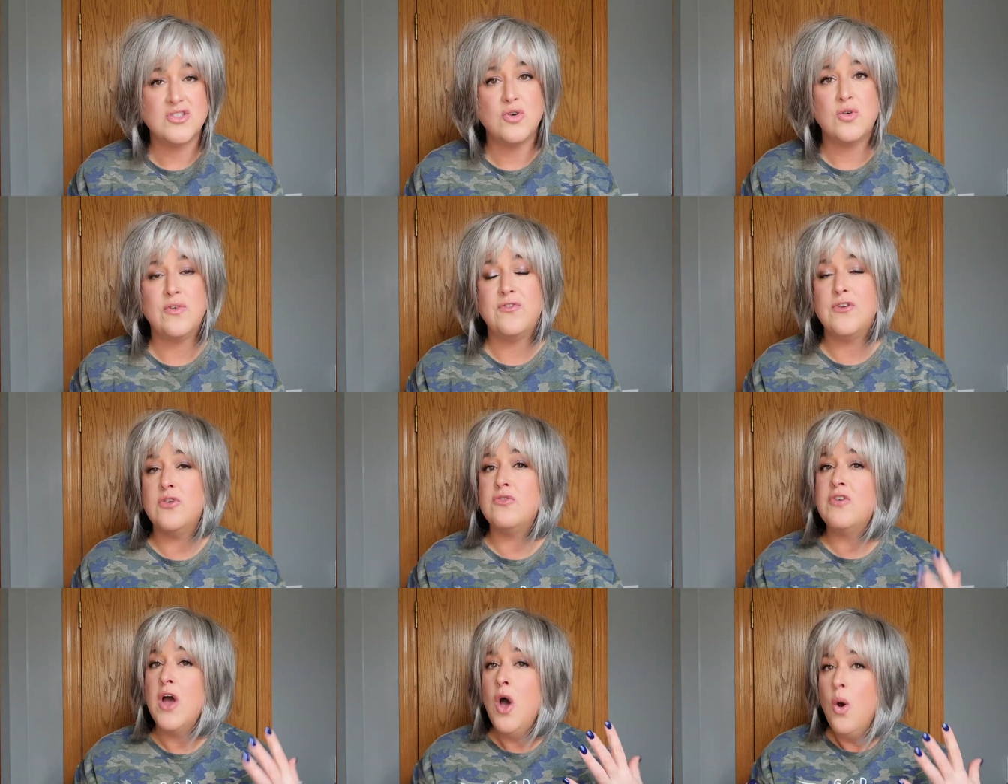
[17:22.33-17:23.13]
So if
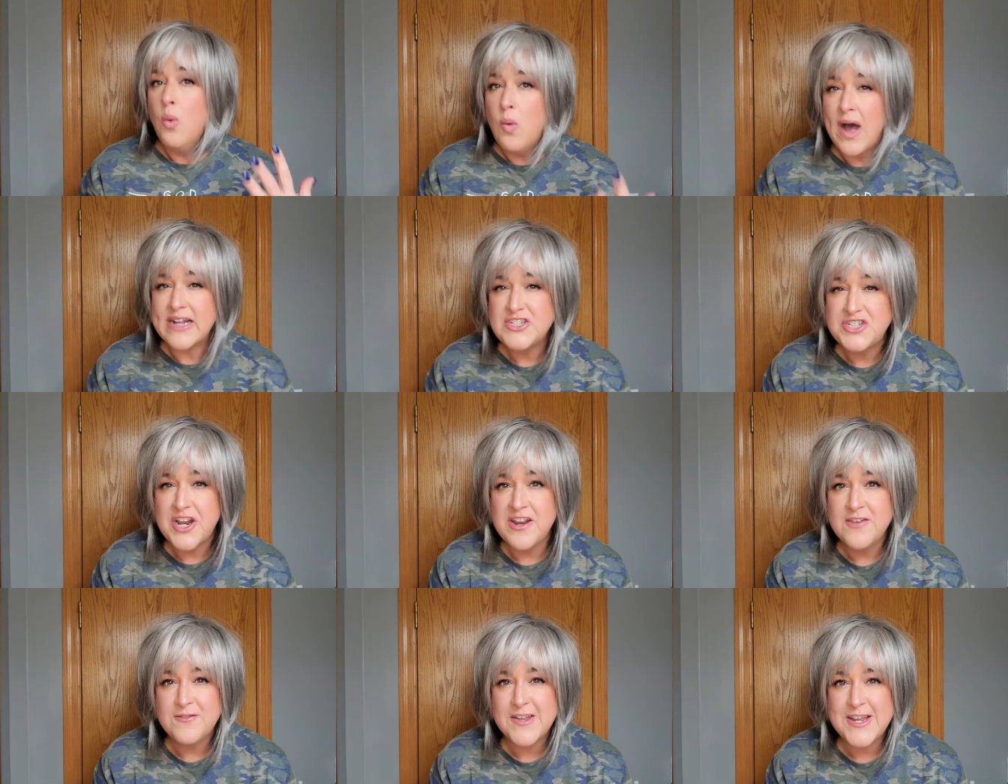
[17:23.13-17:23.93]
you've watched
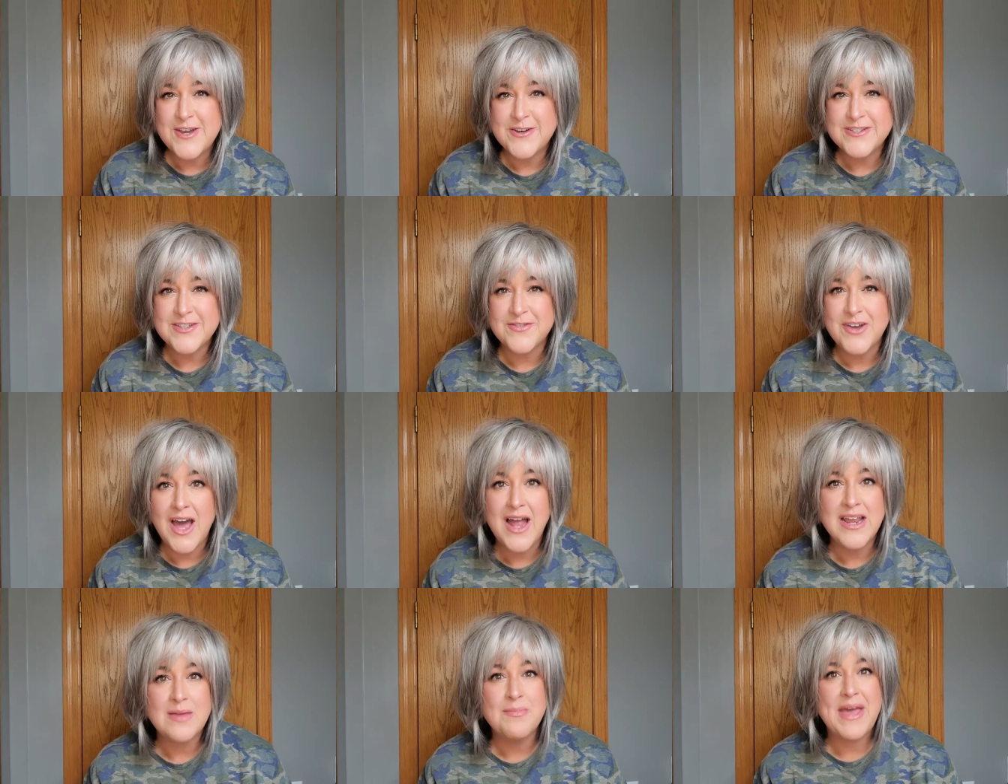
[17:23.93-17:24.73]
any videos of
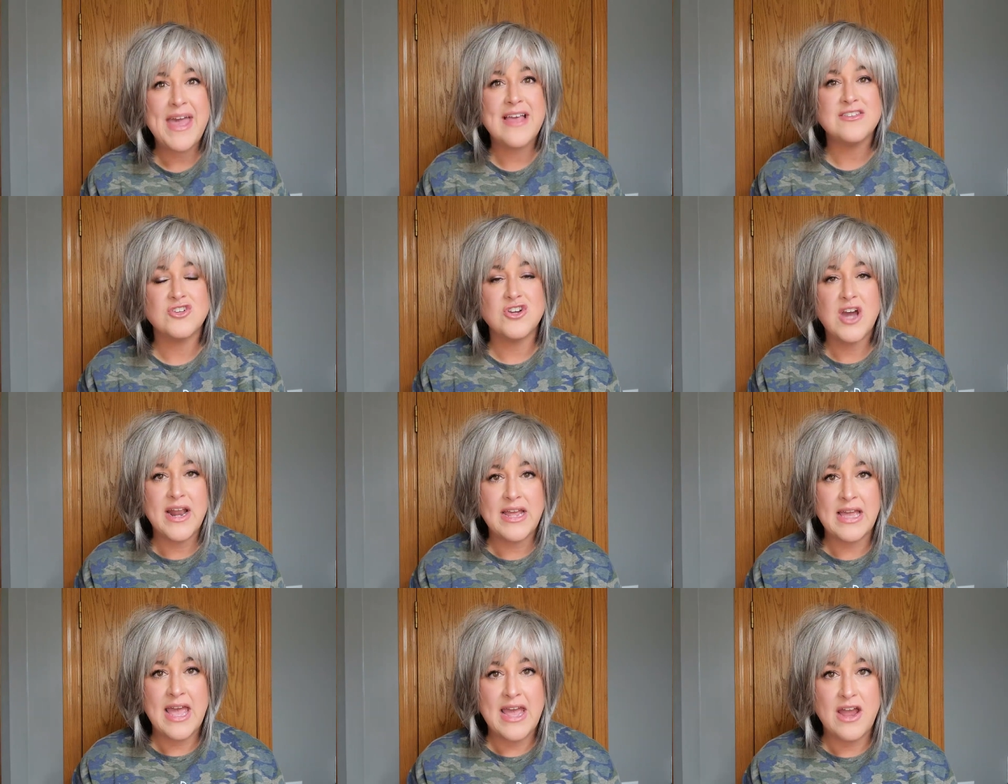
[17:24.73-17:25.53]
cutting bangs or
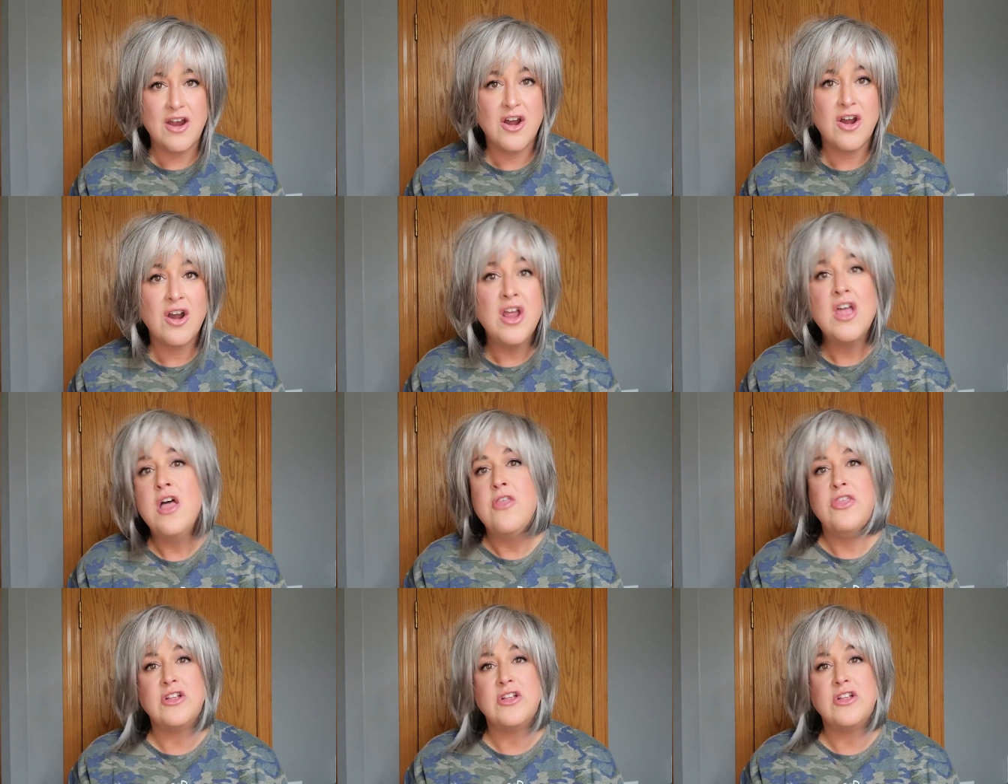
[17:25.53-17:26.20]
cutting hair,